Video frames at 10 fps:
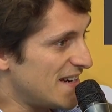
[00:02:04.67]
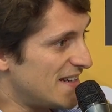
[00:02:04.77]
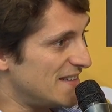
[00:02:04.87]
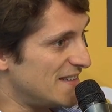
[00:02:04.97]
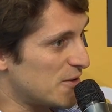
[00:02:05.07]

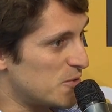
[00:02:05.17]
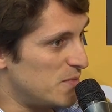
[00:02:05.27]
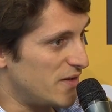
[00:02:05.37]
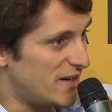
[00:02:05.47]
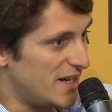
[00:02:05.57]
I think that could
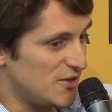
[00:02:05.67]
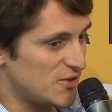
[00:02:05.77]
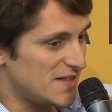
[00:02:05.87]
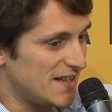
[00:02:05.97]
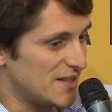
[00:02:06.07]
be very
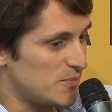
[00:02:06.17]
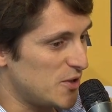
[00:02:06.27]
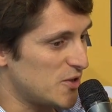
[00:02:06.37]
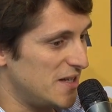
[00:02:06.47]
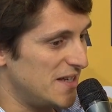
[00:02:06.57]
interesting,
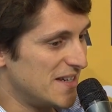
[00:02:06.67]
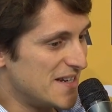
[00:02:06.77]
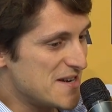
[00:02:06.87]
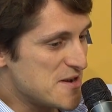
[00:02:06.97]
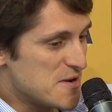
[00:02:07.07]
especially
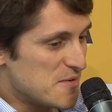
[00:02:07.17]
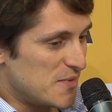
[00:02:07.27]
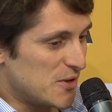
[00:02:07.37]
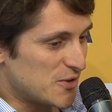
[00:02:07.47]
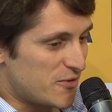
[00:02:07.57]

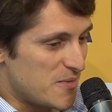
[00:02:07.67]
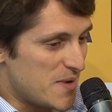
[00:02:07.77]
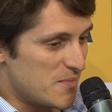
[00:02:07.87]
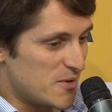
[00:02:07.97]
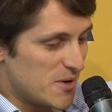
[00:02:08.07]
because I
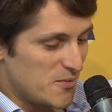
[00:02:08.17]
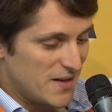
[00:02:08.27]
remember when we